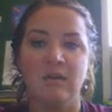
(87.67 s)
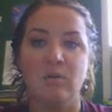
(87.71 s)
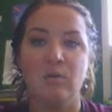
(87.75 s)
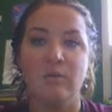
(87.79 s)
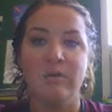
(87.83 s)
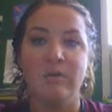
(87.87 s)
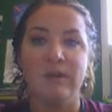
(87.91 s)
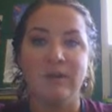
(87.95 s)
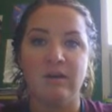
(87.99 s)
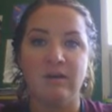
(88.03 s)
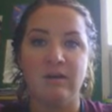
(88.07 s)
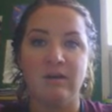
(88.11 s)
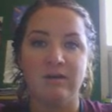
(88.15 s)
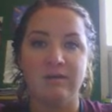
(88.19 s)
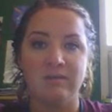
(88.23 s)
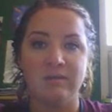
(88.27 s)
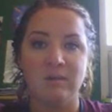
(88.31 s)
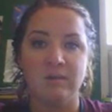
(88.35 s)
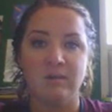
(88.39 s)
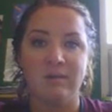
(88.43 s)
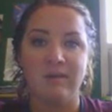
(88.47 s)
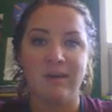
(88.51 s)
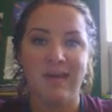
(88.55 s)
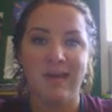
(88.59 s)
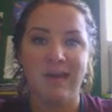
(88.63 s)
We could
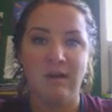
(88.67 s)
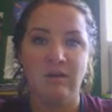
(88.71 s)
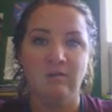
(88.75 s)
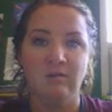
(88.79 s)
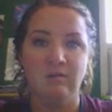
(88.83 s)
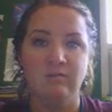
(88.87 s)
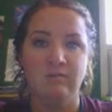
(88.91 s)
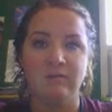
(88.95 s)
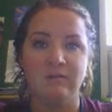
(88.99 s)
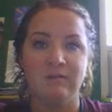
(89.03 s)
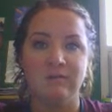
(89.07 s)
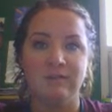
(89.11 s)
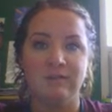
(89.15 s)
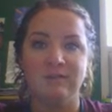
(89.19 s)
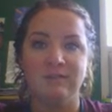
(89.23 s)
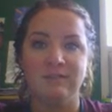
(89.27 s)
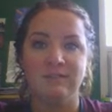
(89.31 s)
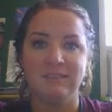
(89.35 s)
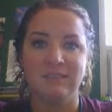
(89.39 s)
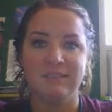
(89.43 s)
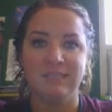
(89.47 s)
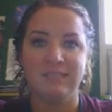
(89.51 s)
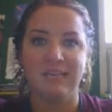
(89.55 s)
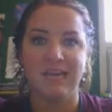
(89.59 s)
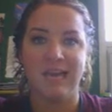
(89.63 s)
also count
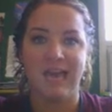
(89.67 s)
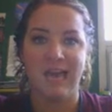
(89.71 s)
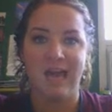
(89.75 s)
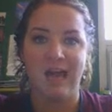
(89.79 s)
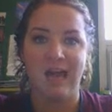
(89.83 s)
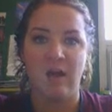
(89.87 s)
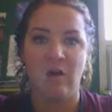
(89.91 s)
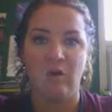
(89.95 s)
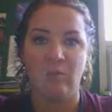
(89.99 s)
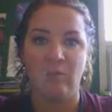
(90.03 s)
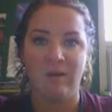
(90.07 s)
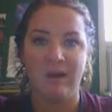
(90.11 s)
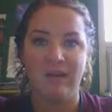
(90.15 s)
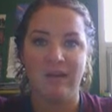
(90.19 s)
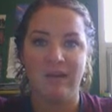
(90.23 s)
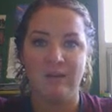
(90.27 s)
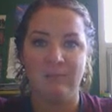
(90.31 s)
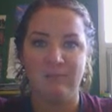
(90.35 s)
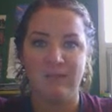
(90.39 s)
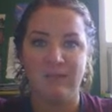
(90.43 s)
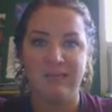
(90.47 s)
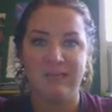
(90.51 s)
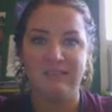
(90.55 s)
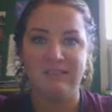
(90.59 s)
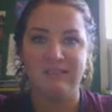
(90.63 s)
to see how many
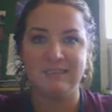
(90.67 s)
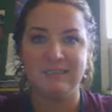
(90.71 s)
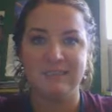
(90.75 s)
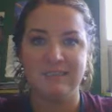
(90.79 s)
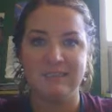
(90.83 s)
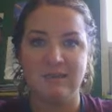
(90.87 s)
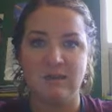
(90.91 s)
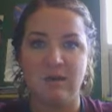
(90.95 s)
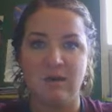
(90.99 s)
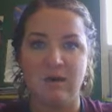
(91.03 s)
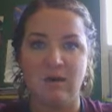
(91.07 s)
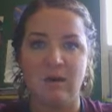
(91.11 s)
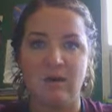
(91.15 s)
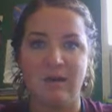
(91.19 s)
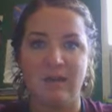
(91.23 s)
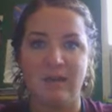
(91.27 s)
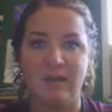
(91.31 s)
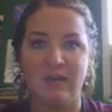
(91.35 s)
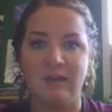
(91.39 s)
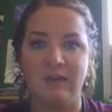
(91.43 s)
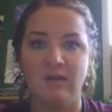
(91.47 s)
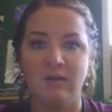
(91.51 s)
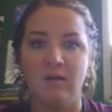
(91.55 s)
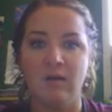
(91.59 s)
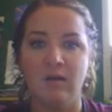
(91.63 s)
pieces are
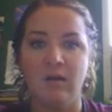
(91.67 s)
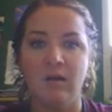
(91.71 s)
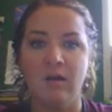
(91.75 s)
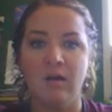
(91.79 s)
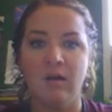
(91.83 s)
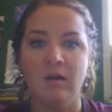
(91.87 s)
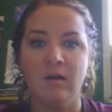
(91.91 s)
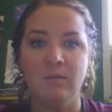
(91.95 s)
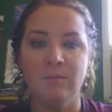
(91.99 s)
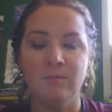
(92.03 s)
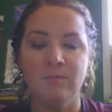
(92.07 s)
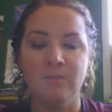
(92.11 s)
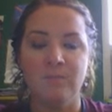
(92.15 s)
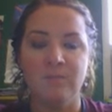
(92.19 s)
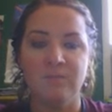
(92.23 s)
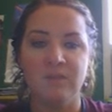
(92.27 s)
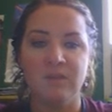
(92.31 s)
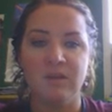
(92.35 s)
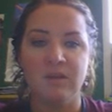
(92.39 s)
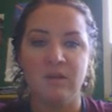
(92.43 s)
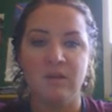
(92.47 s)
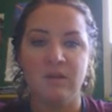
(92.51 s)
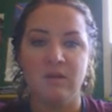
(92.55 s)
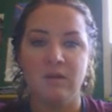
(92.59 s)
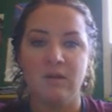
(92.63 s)
in all,
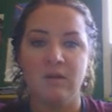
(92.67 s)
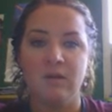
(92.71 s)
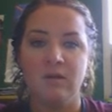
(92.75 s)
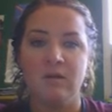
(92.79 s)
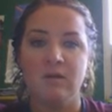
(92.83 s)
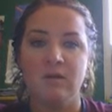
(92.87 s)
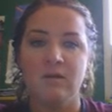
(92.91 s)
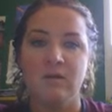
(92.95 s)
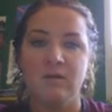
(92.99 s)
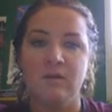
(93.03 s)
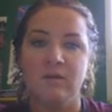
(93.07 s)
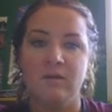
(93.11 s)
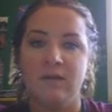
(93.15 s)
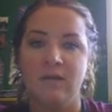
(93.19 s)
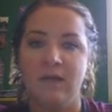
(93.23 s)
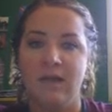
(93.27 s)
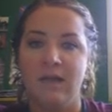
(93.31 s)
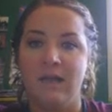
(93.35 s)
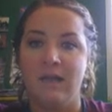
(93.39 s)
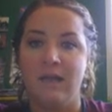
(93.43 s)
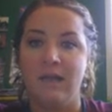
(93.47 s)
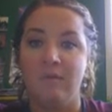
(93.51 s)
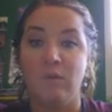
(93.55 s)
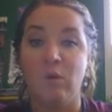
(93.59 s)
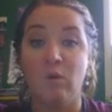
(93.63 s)

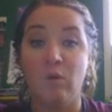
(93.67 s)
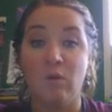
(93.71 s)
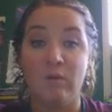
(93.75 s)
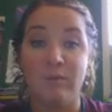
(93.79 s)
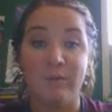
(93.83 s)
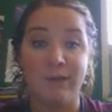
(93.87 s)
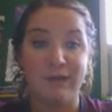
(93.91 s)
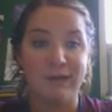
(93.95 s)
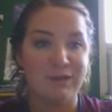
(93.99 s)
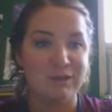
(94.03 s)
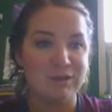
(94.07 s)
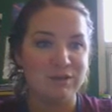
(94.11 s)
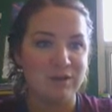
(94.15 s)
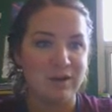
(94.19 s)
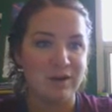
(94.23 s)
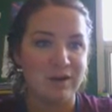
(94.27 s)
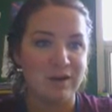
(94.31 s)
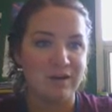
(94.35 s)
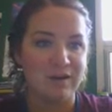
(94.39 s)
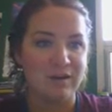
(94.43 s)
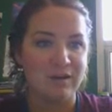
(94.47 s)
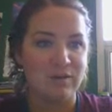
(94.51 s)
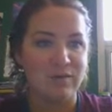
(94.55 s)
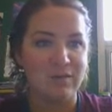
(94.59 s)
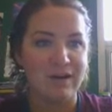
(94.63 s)
or we could
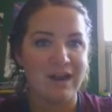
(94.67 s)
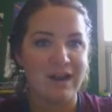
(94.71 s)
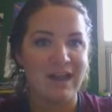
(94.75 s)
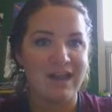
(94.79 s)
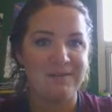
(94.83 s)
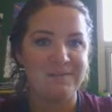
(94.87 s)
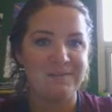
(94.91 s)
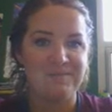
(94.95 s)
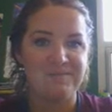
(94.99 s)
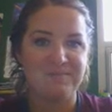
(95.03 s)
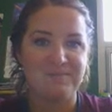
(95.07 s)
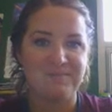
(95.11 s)
draw an array.